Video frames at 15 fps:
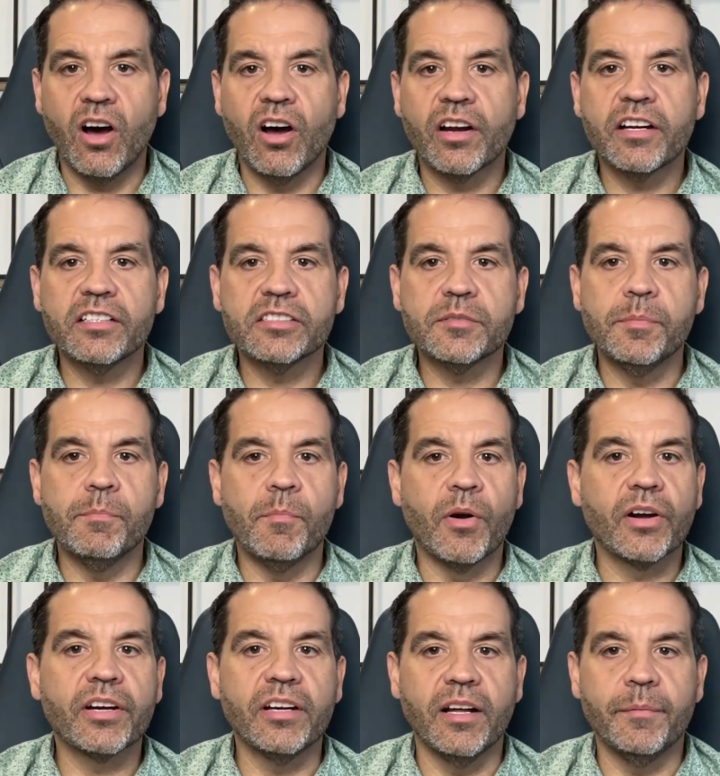August
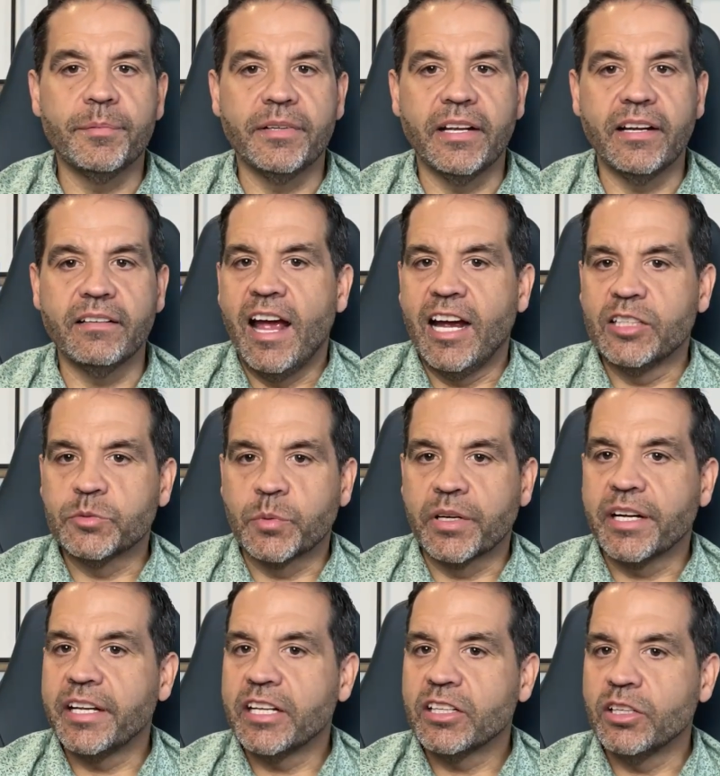market update. As we're
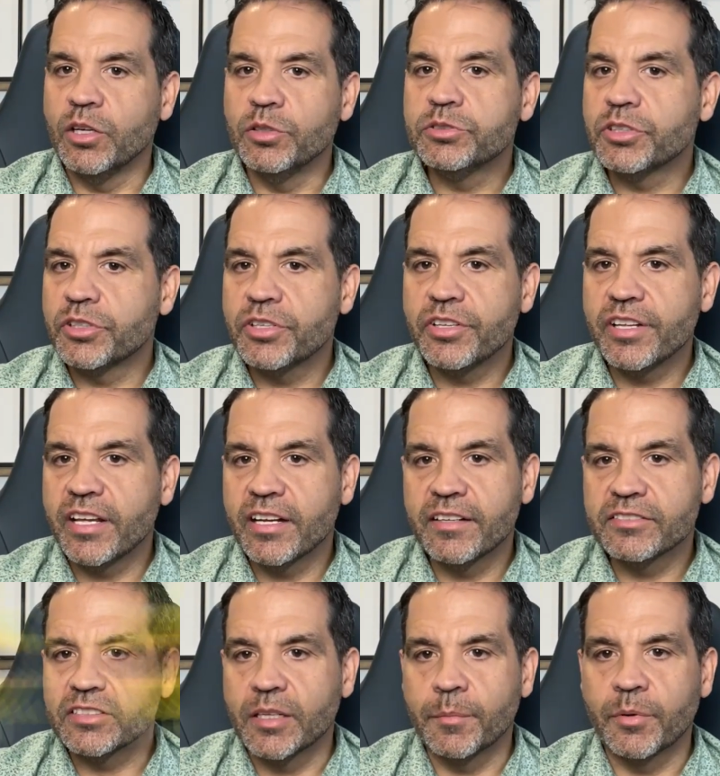getting closer to the end of
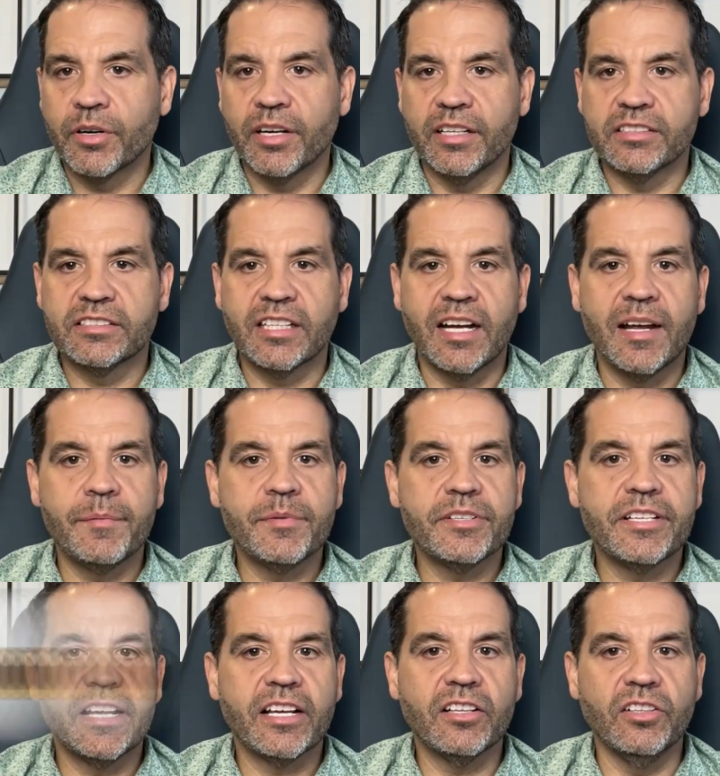summer, it's time to
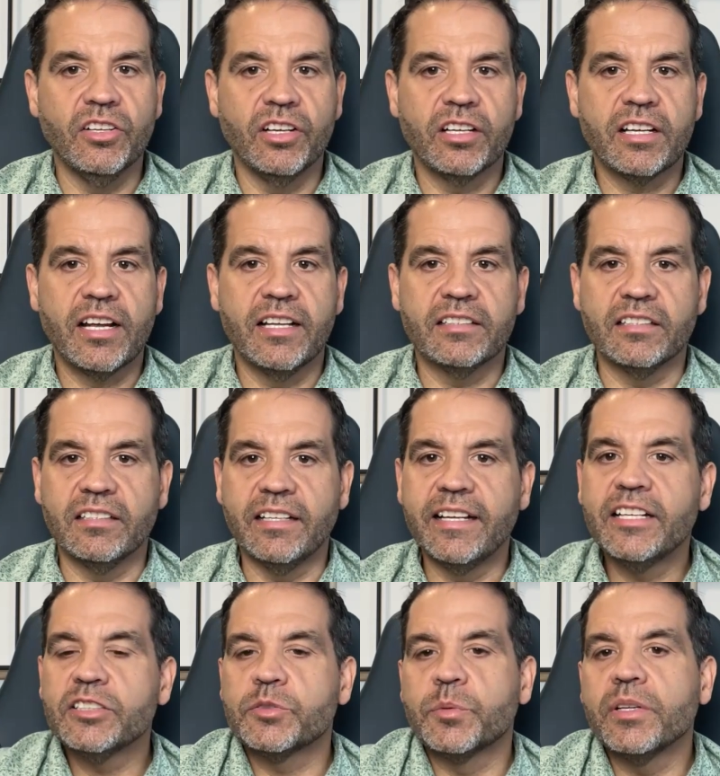take a look at the
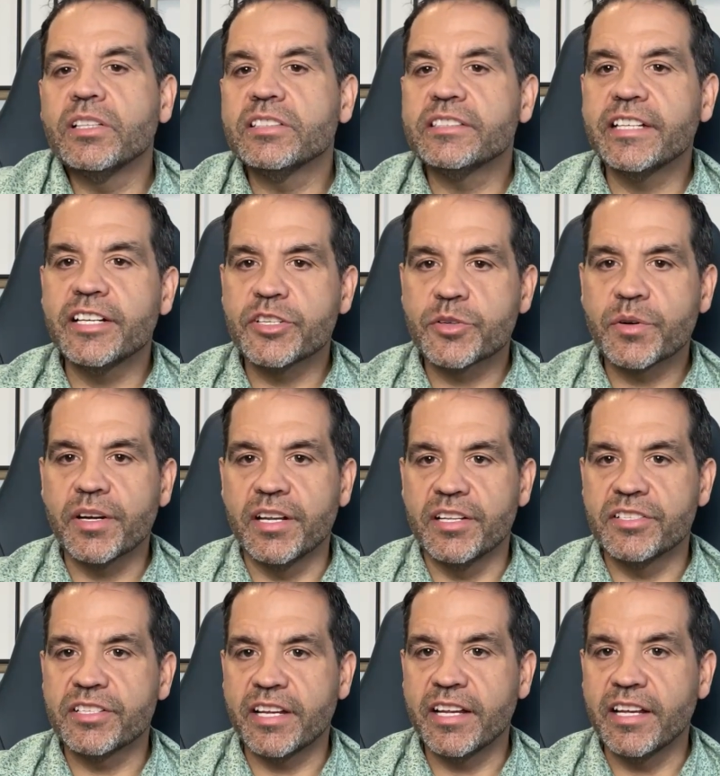latest real estate
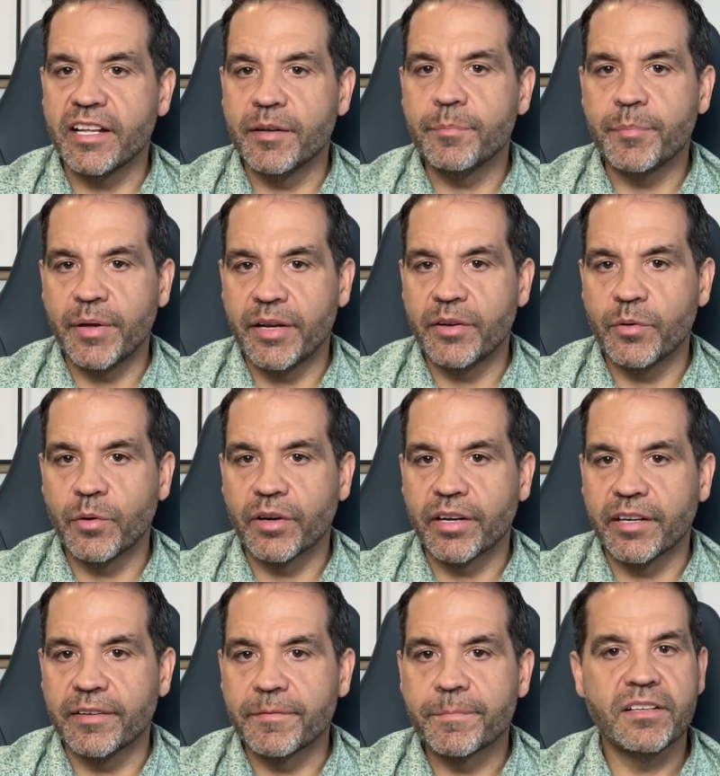trends in Bend,
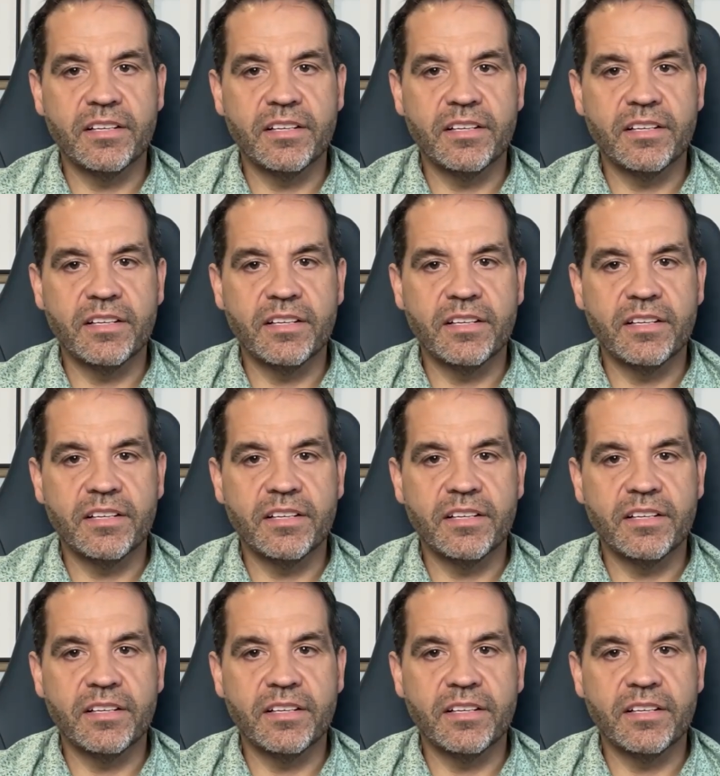Oregon.